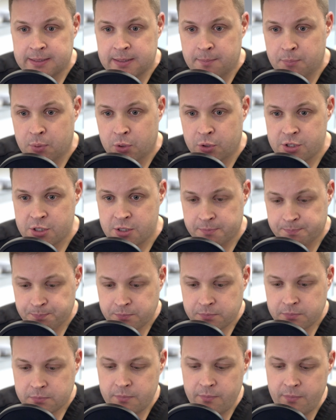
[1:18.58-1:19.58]
But
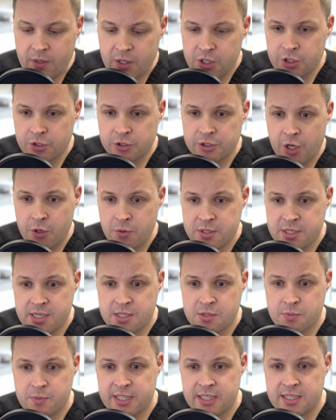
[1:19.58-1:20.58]
you'll
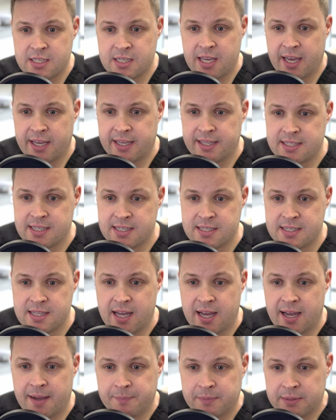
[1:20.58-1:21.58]
notice with this case is
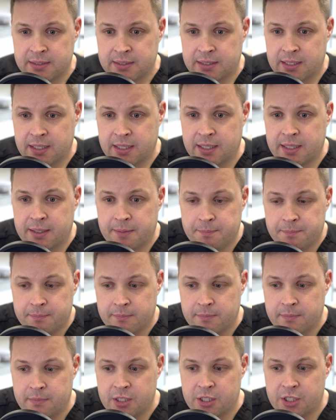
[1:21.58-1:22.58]
that um,
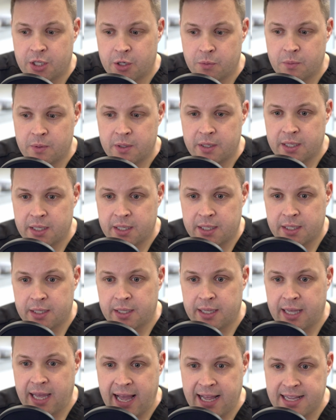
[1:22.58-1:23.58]
you know,
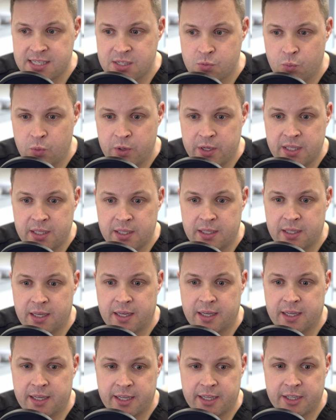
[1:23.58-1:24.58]
uh, as we
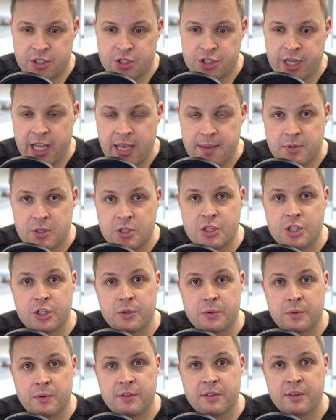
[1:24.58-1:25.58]
uh, shape the
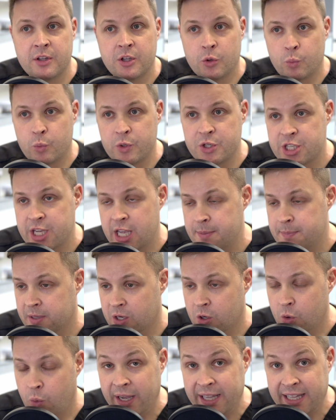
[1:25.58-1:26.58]
tooth, we shape it
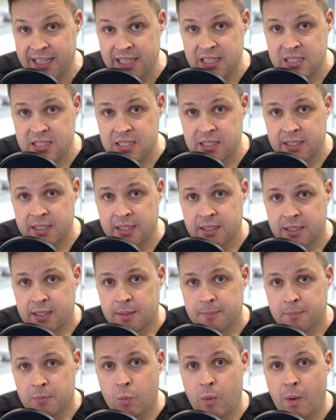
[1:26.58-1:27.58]
quite easily.
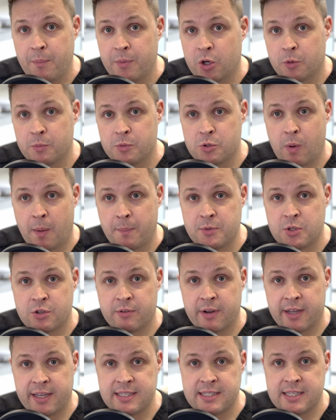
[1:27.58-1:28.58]
But when we come to
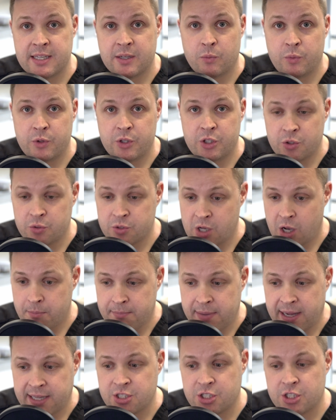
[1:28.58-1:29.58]
obturate it, we use our
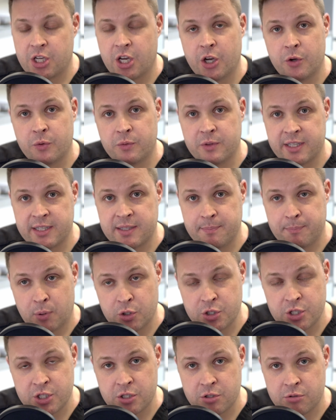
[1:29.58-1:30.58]
matched cone. It
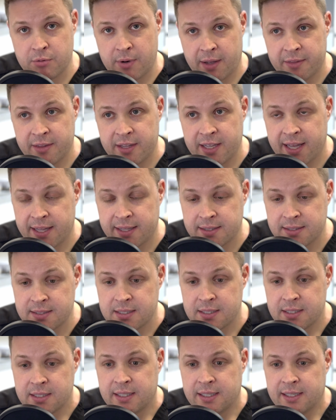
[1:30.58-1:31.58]
pushes throughout the end,
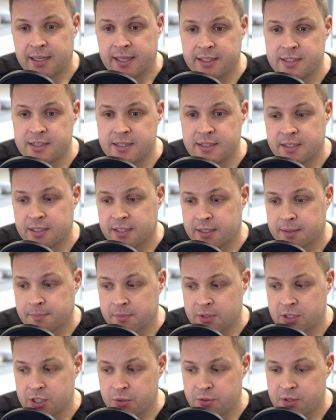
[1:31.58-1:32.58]
and um,
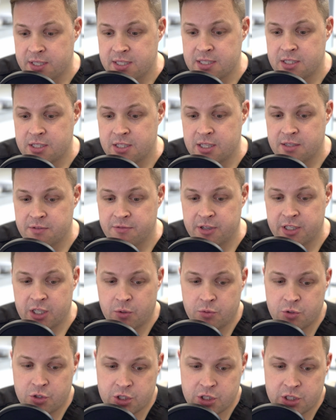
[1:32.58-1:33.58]
you know this this video
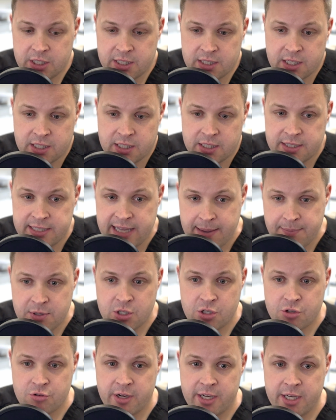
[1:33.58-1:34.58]
just is going to
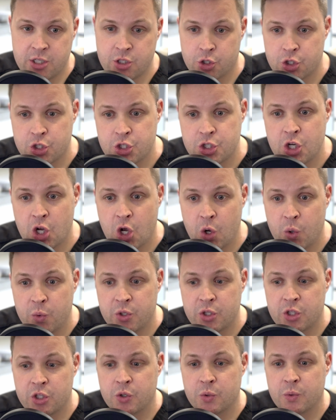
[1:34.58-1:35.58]
demonstrate or show
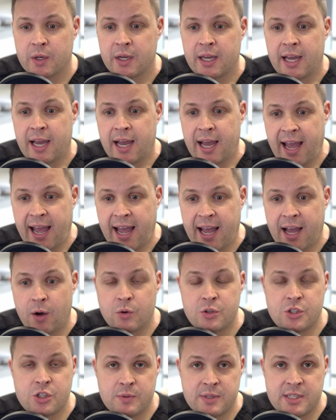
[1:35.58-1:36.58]
you how
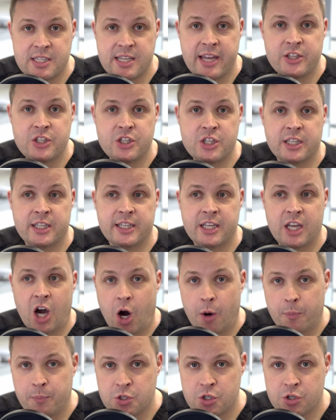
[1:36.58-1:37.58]
to essentially
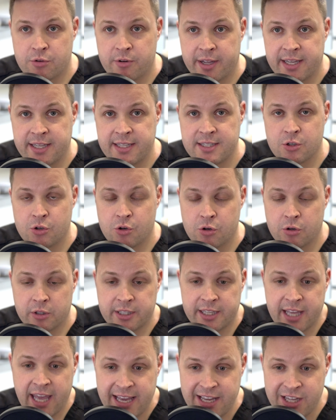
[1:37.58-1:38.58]
obturate or
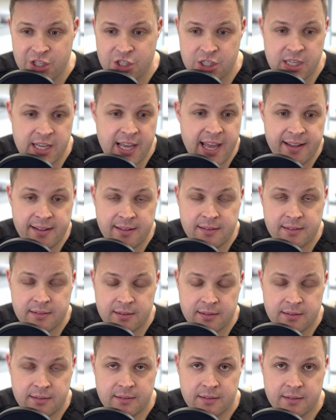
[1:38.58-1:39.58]
gauge the end
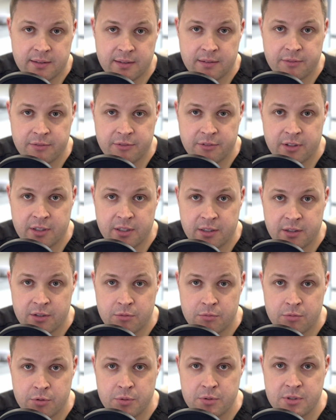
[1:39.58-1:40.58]
of the the
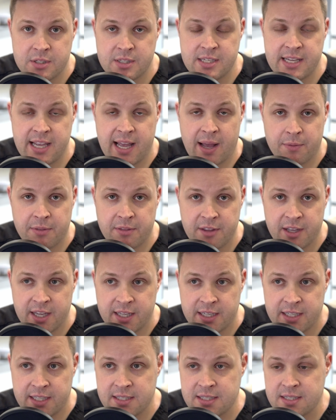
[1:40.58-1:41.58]
root to see how thick
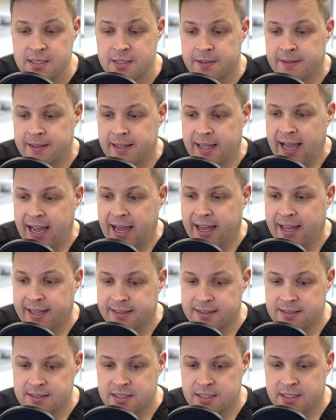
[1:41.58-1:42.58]
it is,
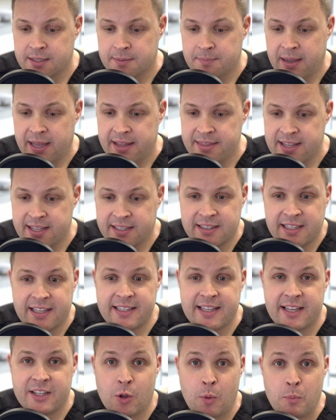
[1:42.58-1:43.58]
and um, and then and
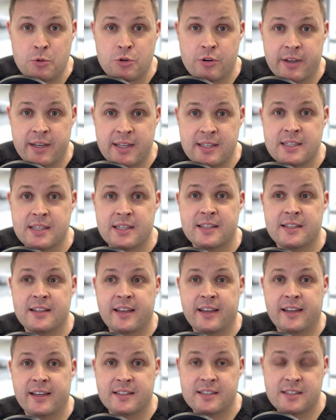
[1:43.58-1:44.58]
then obturate it
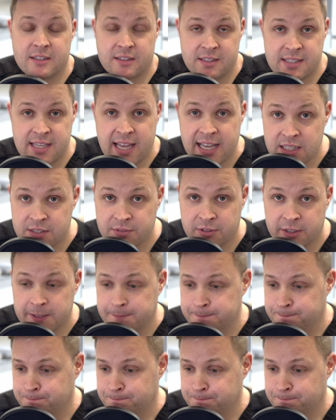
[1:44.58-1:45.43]
uh, successfully.